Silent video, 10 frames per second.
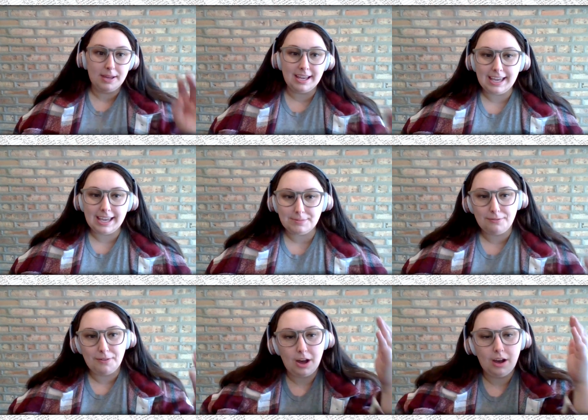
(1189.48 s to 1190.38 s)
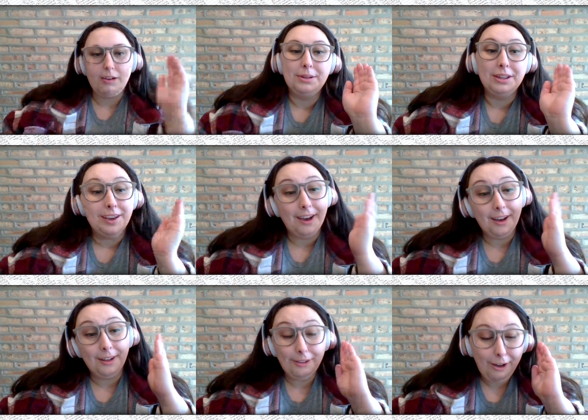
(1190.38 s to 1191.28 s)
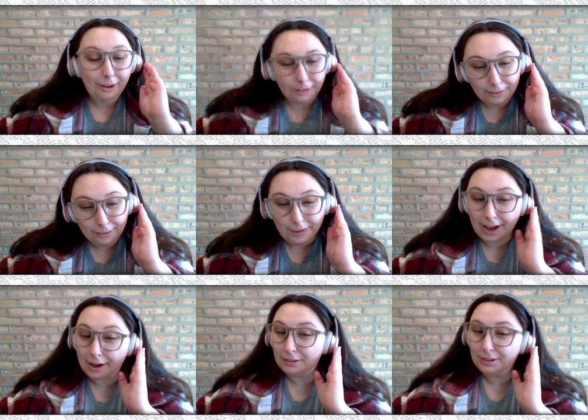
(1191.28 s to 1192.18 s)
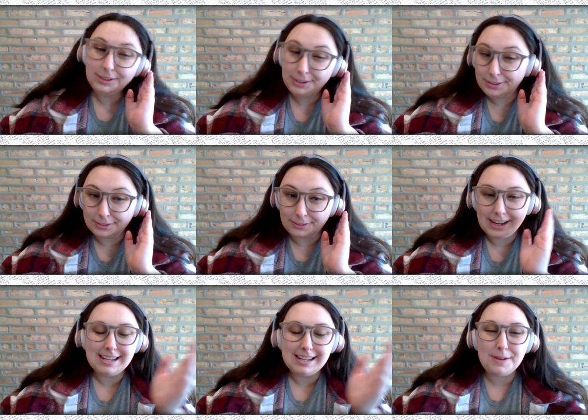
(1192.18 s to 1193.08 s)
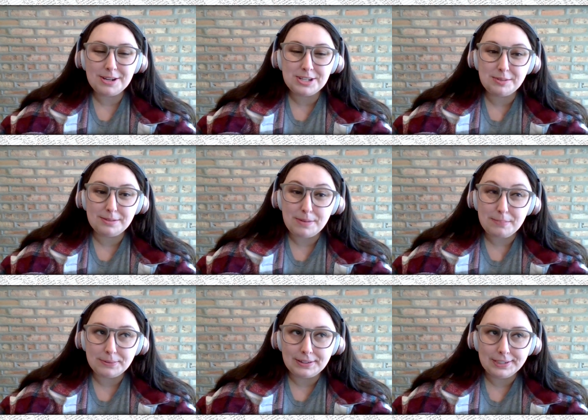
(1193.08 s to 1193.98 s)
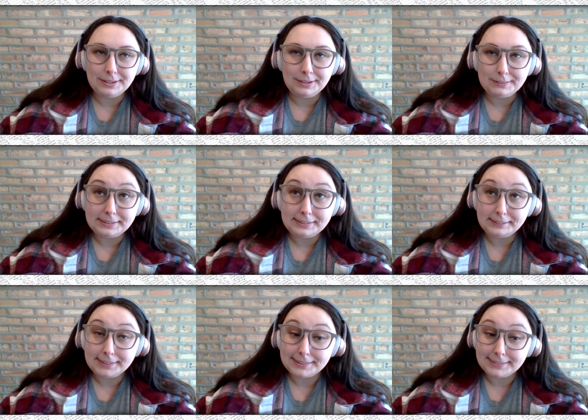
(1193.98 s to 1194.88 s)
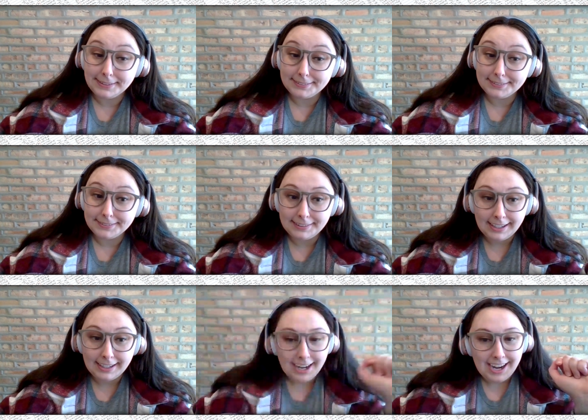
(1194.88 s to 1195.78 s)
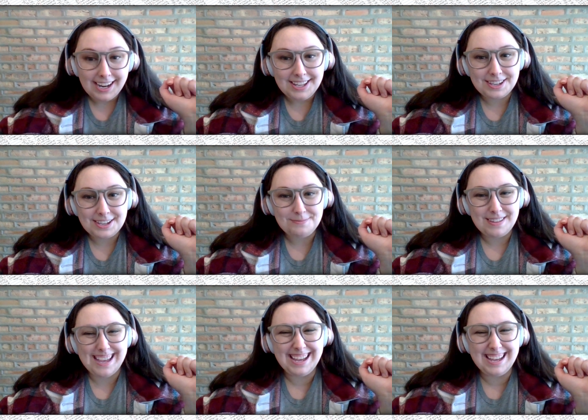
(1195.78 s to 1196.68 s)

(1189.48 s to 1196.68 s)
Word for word: picking up the phone and being, hello, how are you? And especially with people that you don't really want to talk to, mm-hmm. you could be,